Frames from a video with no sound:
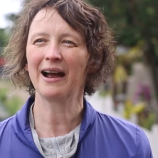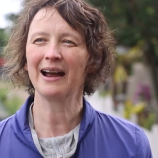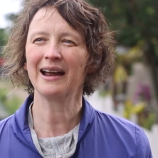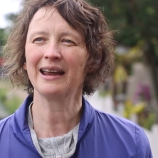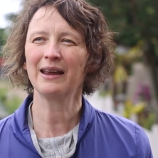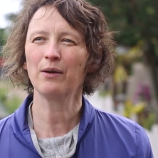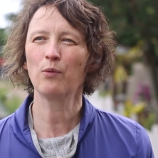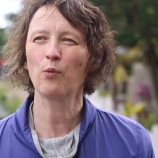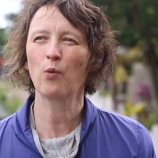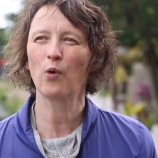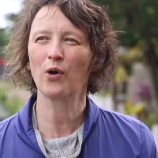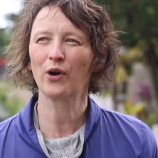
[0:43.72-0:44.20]

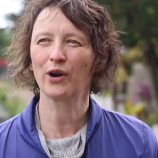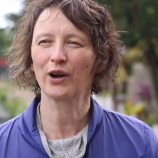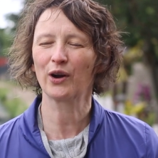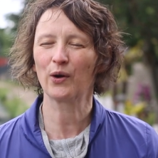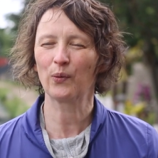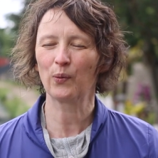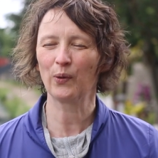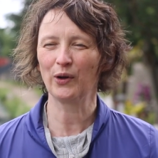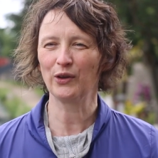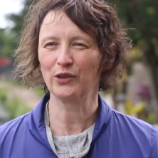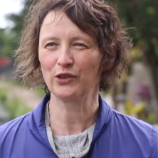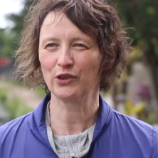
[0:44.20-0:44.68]
I
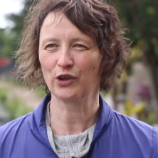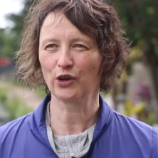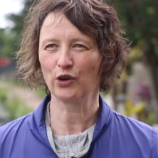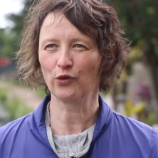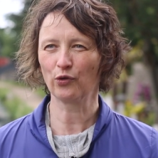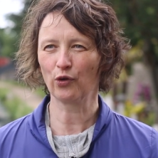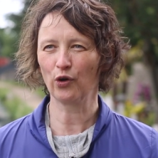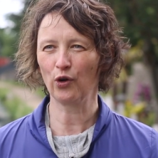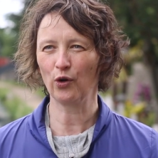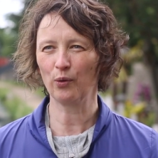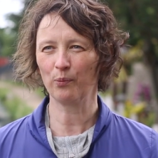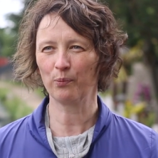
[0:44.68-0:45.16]
work with a
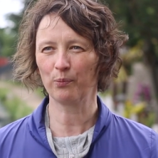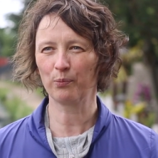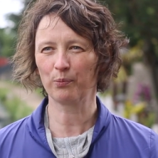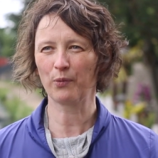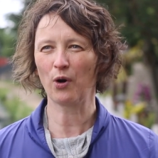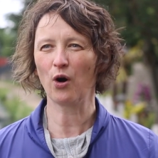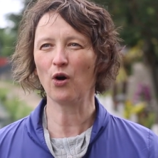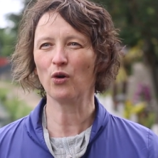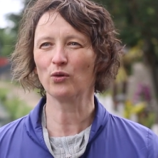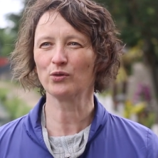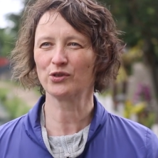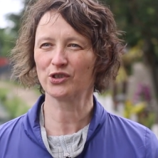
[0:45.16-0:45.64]
group
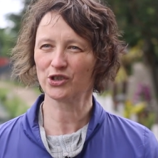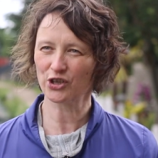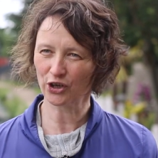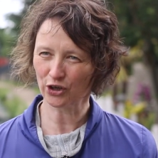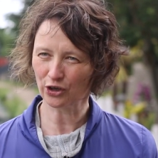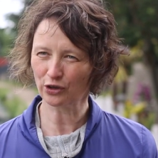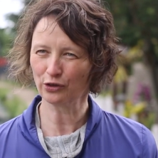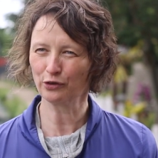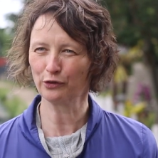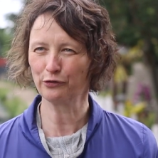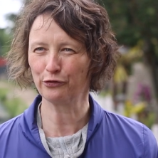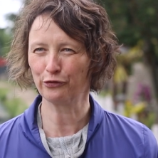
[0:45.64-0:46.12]
called
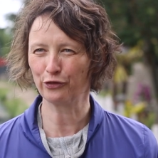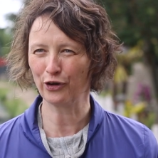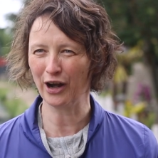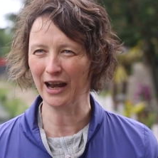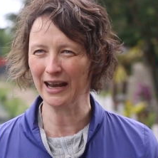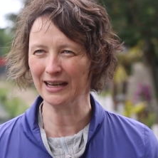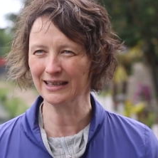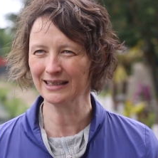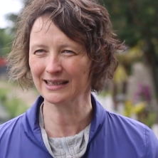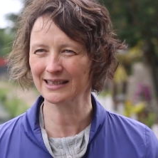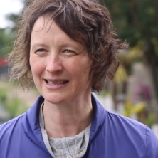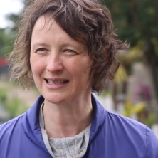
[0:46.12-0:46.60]
Circle of
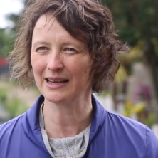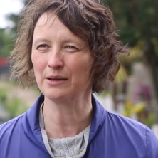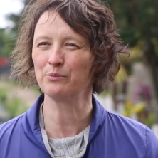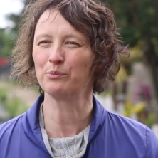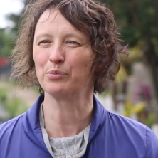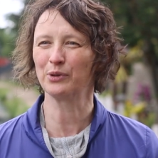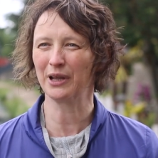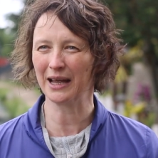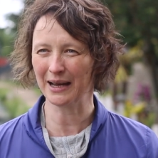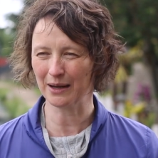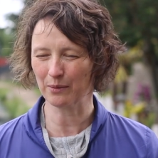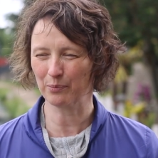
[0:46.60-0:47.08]
Friends
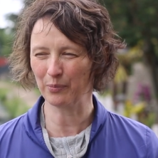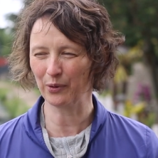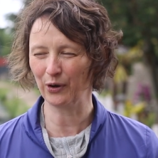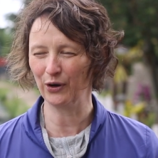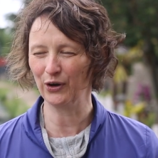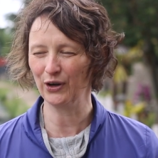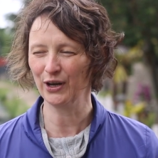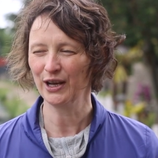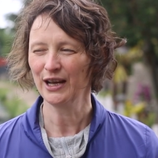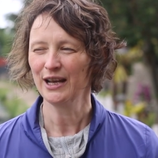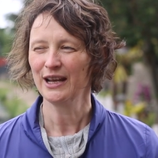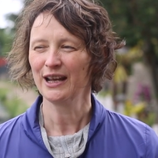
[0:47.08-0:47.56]
in
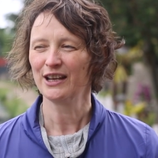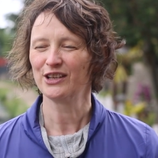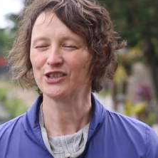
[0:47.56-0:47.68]
Blackburn.